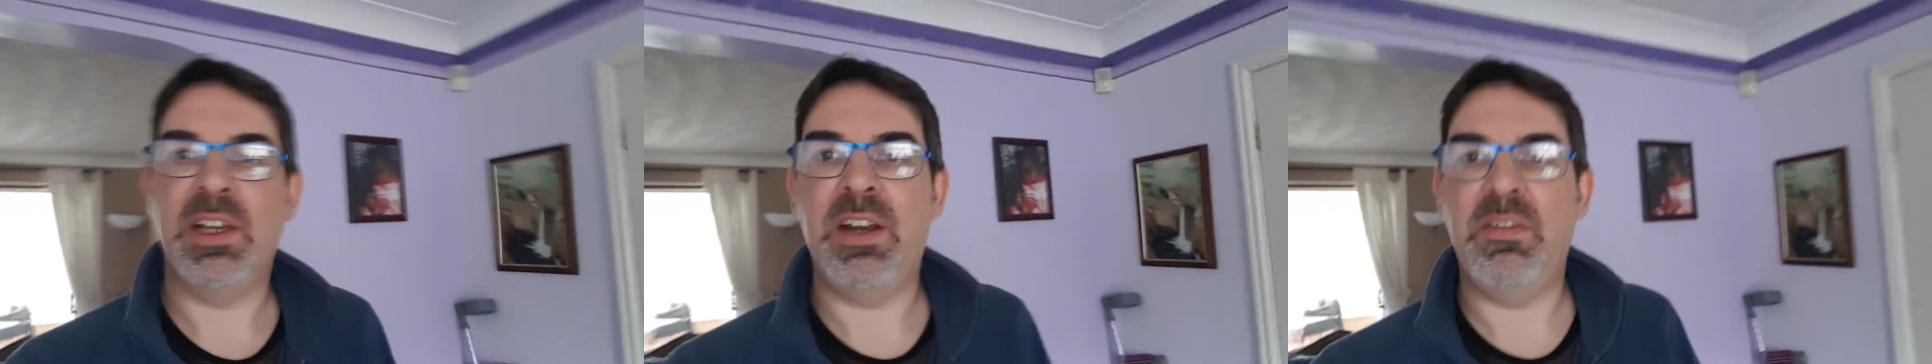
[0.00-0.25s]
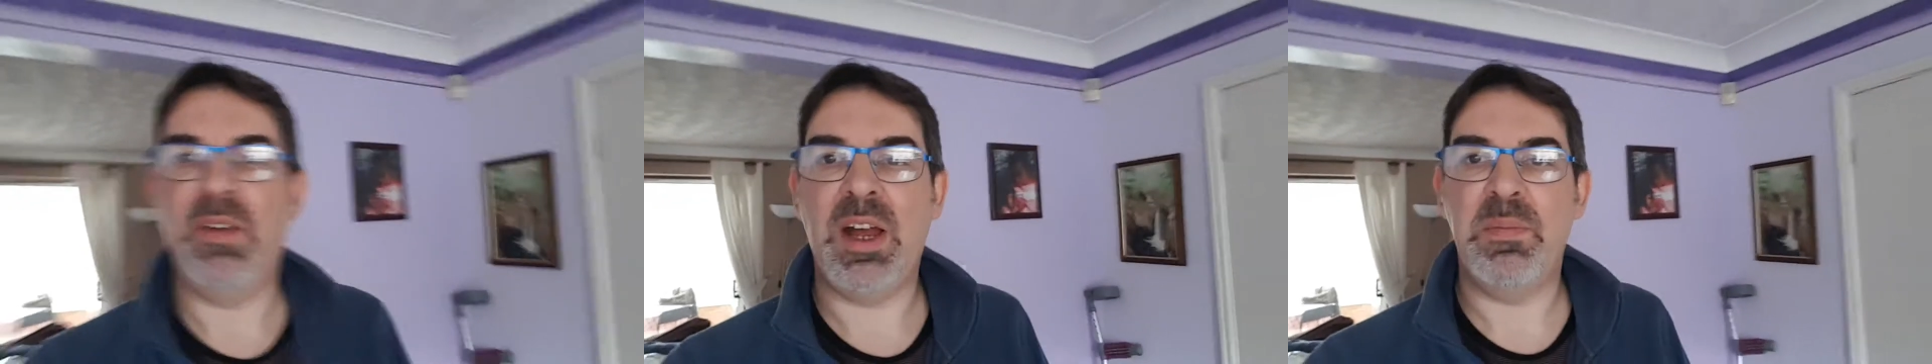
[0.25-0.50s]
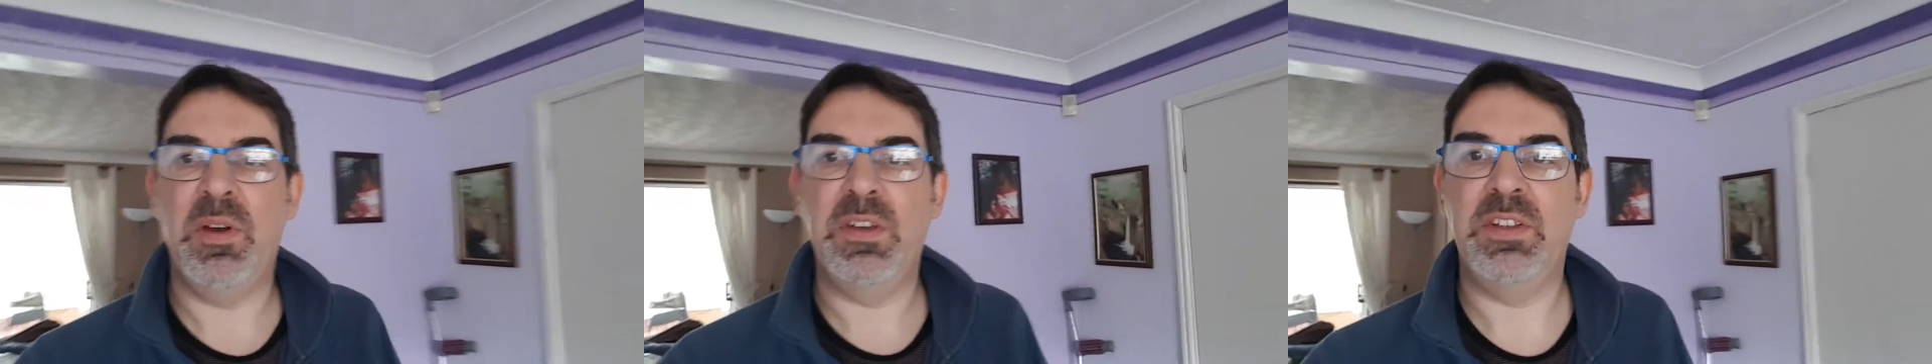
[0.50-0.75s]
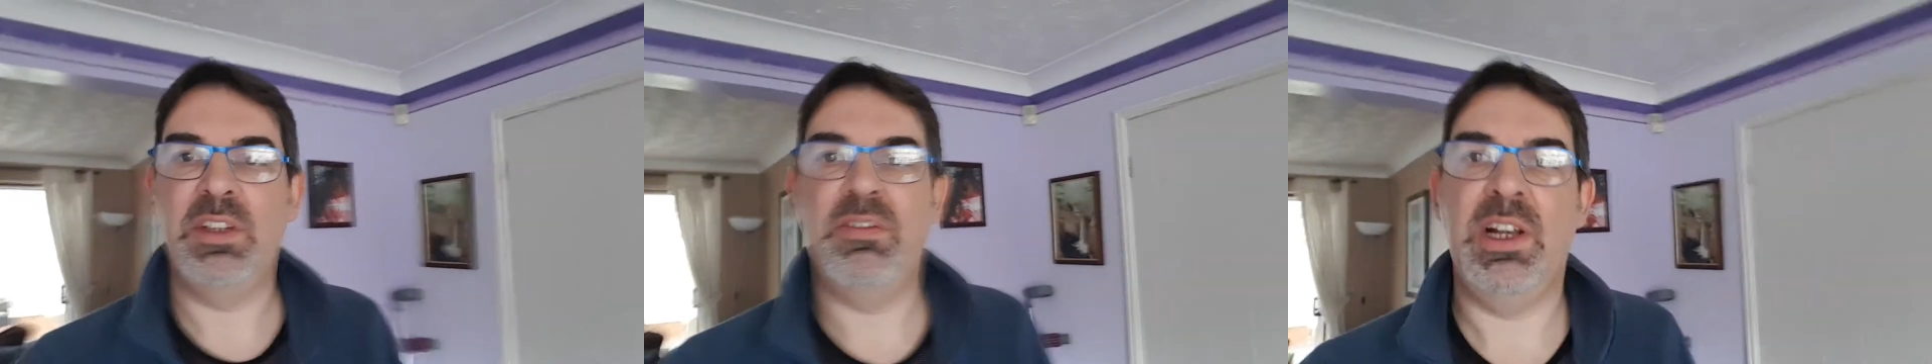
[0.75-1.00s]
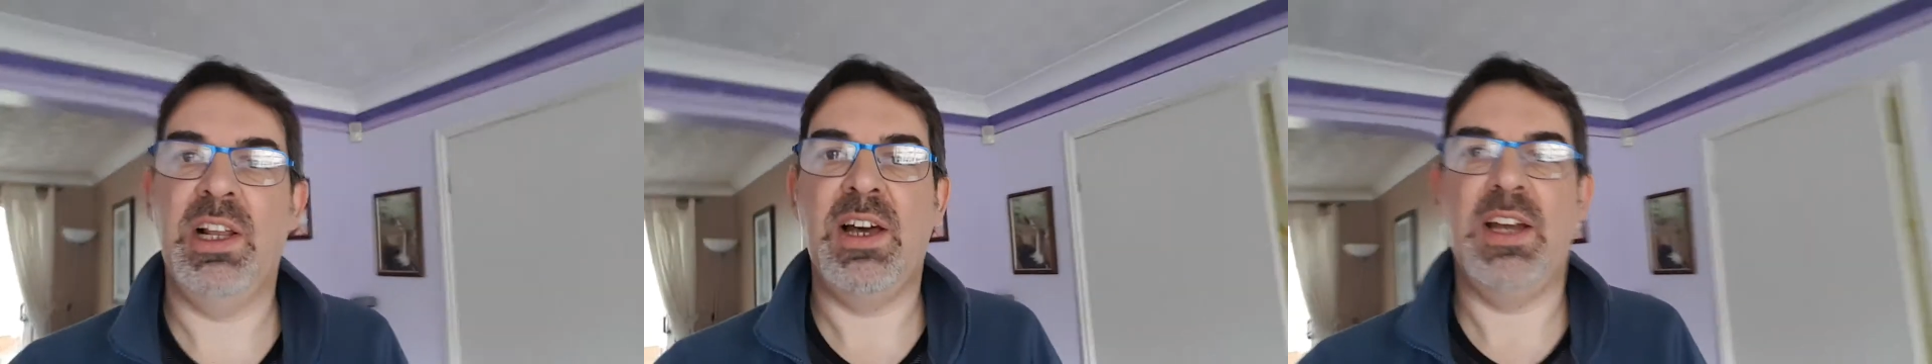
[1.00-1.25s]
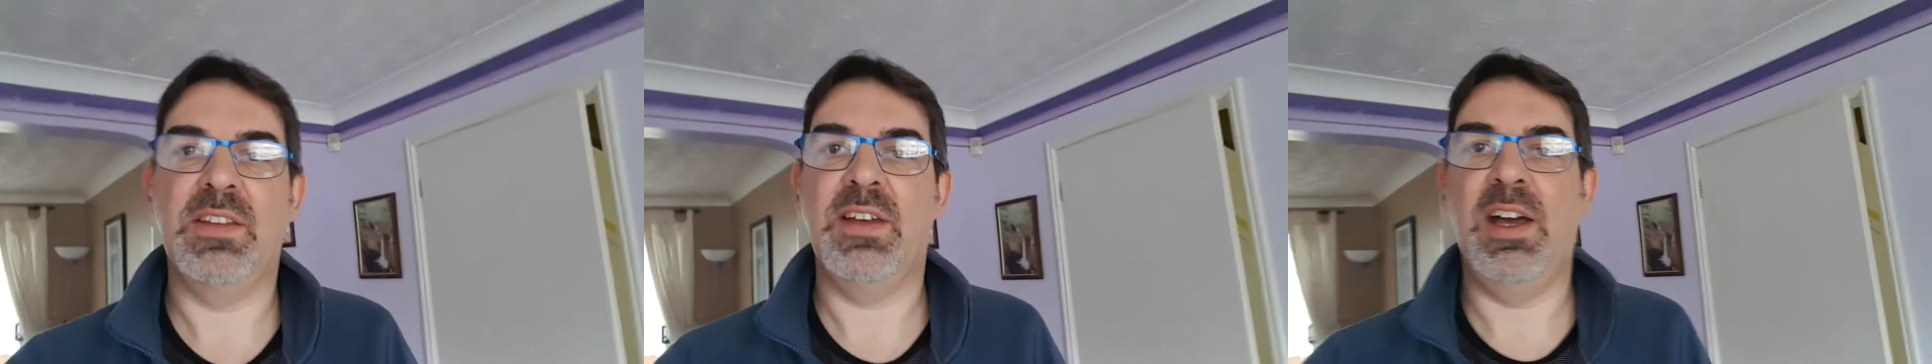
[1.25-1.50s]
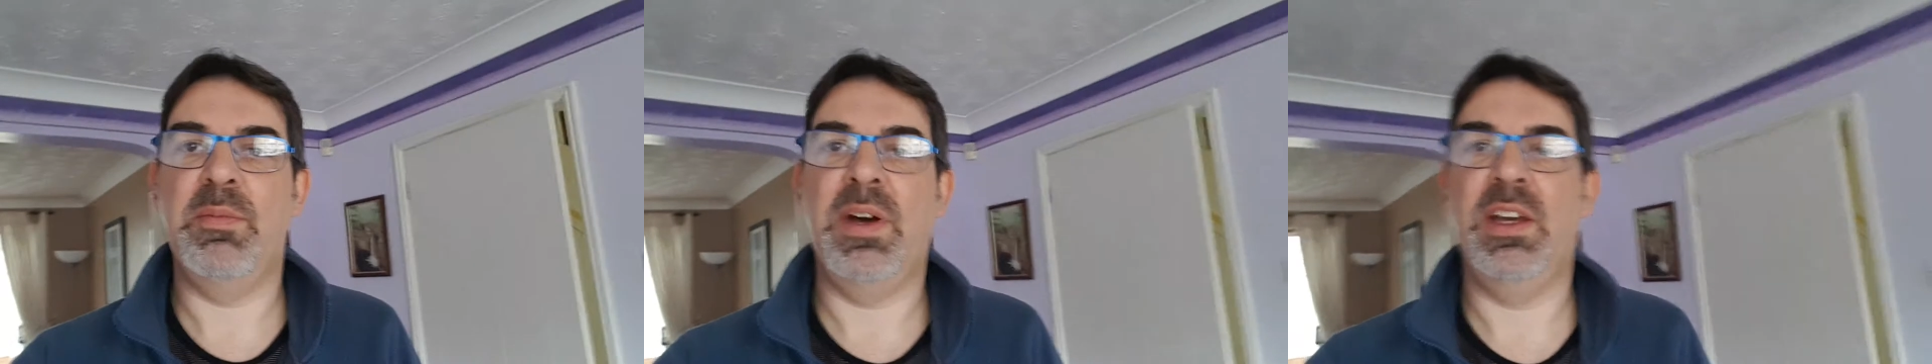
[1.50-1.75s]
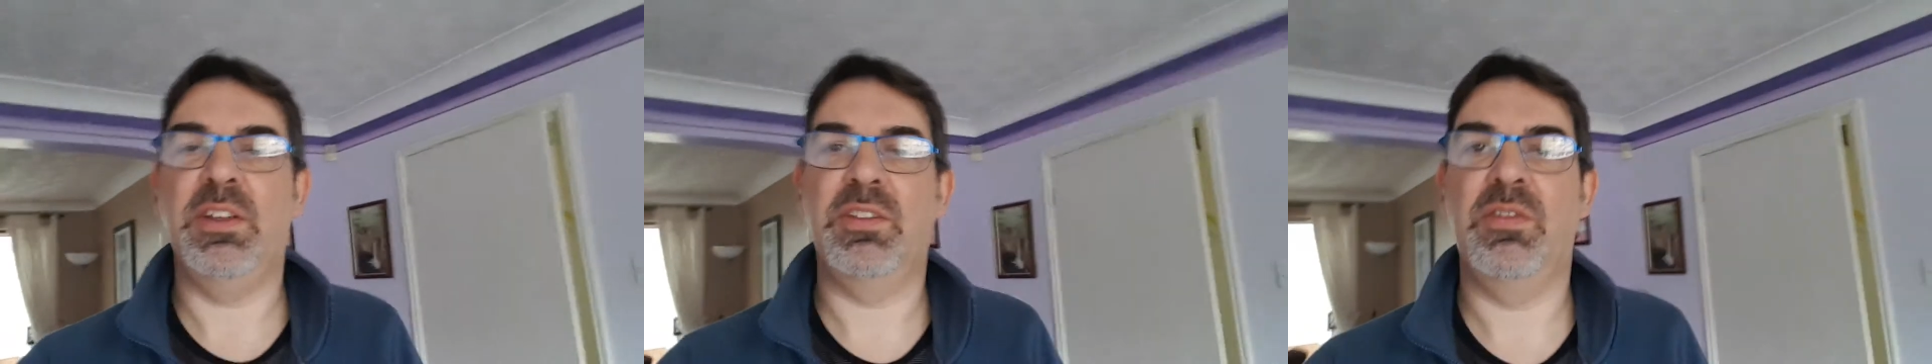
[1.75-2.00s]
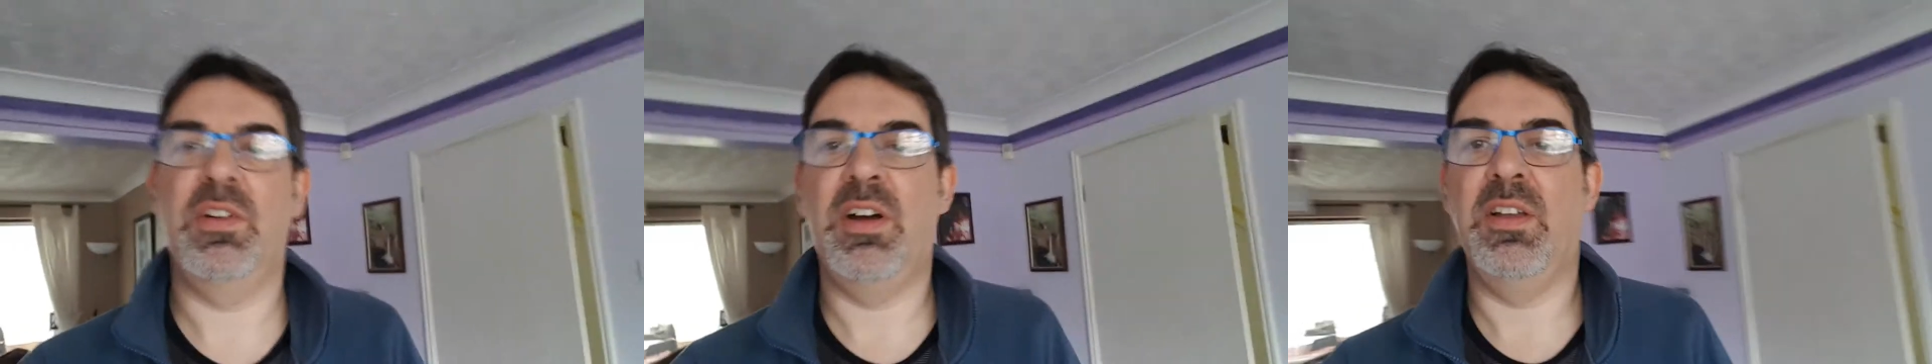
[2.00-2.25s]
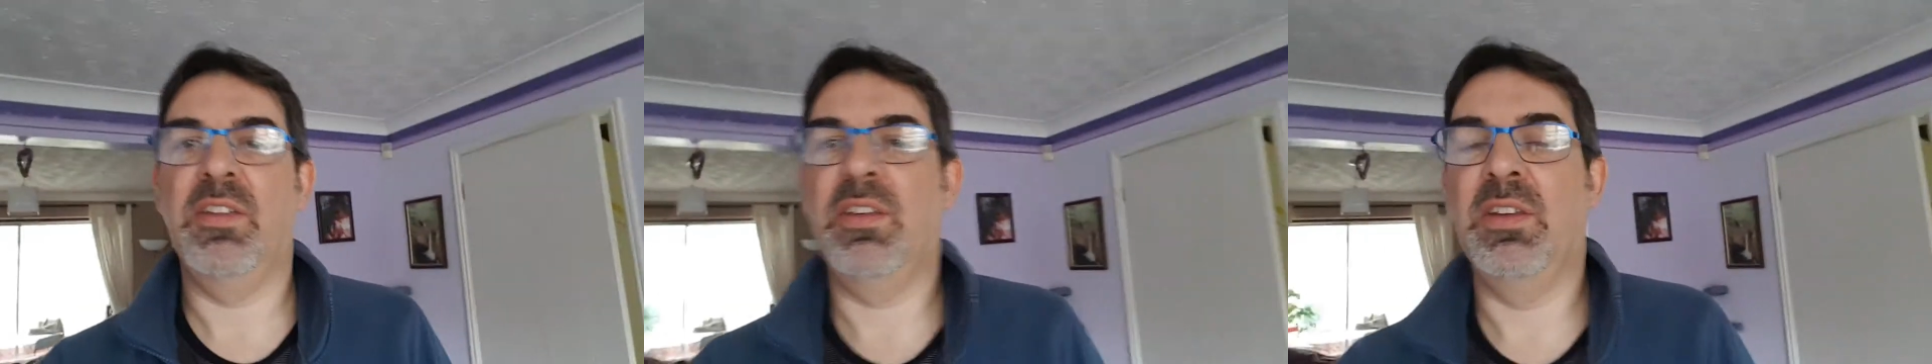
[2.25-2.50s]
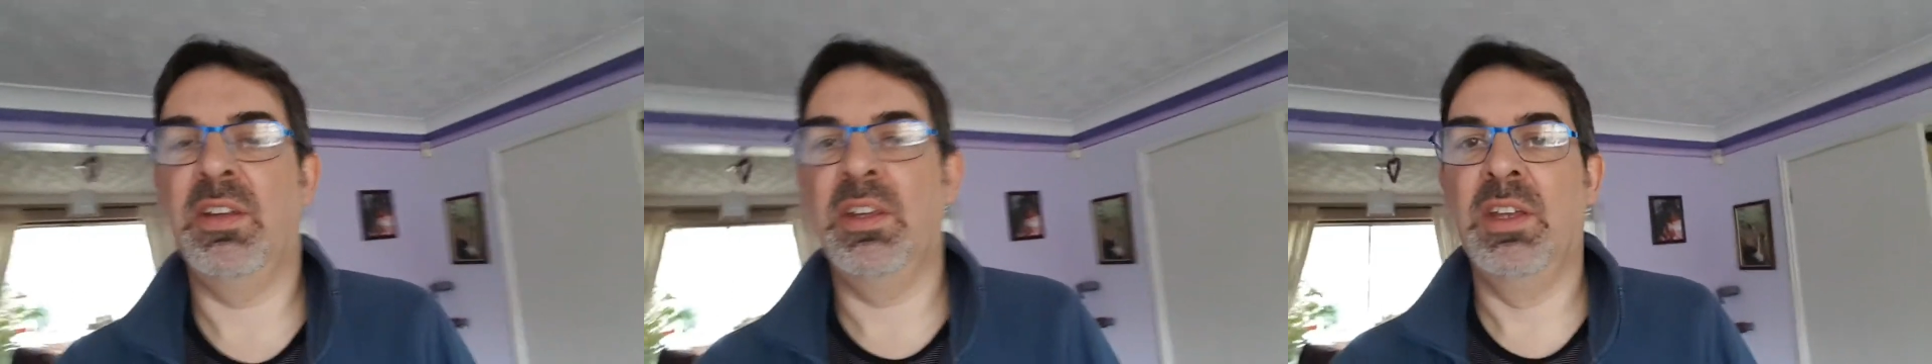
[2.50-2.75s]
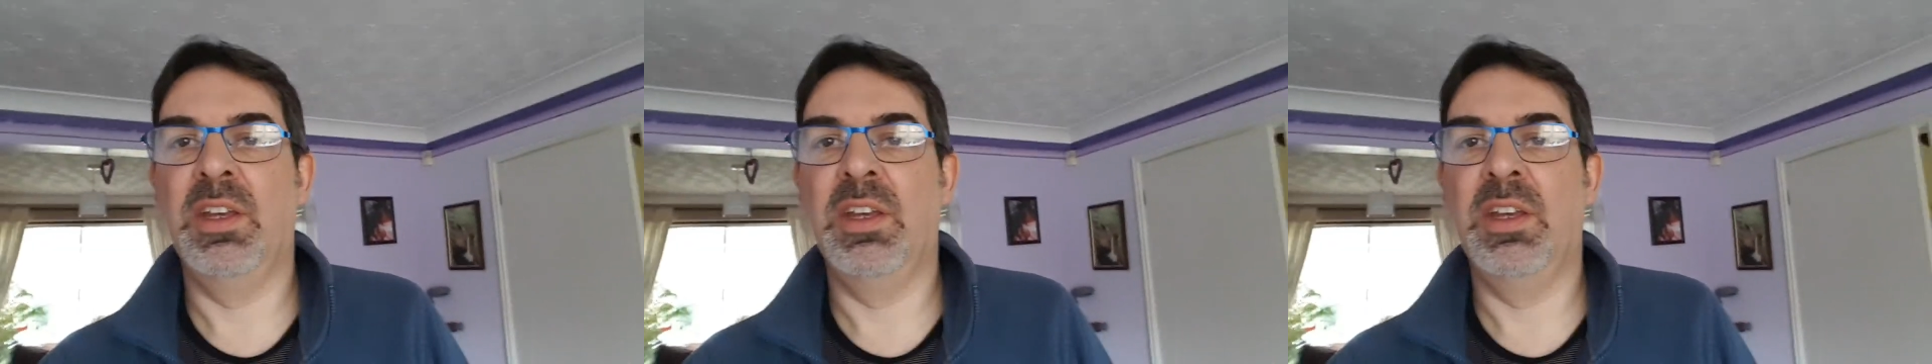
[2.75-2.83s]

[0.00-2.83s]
I personally really like time mics rather than